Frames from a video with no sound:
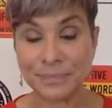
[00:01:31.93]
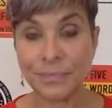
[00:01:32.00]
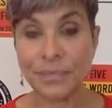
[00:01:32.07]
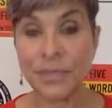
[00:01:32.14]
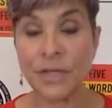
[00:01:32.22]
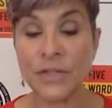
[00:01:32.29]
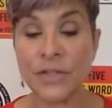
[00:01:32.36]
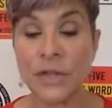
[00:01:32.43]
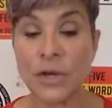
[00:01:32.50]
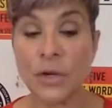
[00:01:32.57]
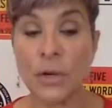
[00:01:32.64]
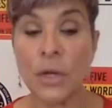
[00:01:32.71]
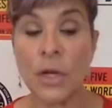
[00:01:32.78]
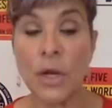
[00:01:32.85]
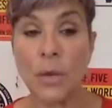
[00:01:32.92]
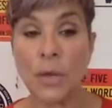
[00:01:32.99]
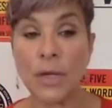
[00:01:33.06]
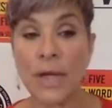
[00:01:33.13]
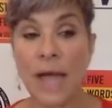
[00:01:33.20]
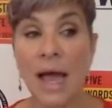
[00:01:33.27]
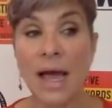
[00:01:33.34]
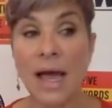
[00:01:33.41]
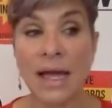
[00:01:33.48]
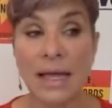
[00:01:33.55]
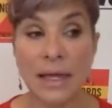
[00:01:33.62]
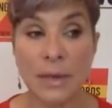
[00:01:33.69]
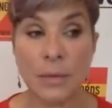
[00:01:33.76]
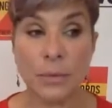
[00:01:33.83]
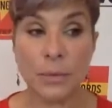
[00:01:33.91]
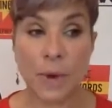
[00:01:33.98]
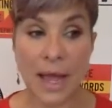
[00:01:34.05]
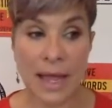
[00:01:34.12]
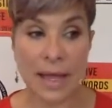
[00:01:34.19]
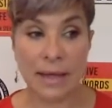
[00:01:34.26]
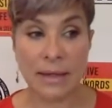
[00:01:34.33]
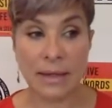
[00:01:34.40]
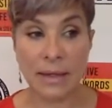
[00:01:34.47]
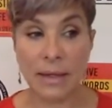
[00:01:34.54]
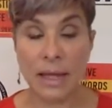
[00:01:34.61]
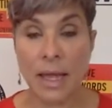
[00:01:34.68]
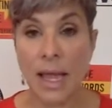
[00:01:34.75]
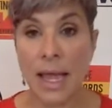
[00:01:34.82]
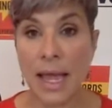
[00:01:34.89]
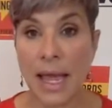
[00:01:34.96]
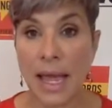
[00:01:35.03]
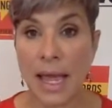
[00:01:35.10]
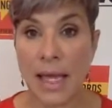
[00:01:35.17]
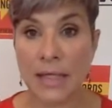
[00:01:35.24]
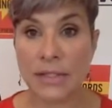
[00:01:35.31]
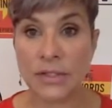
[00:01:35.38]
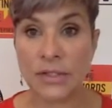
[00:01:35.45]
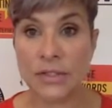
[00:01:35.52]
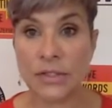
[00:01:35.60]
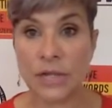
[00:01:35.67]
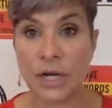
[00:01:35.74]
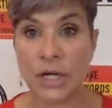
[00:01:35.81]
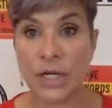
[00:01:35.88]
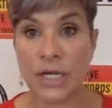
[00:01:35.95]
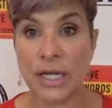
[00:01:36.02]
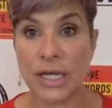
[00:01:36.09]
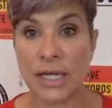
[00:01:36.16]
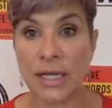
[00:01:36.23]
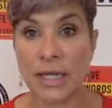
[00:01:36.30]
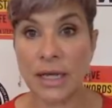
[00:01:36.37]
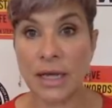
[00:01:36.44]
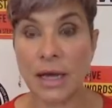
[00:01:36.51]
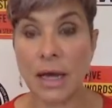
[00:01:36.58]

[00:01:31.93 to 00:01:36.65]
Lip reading: So when I read and started,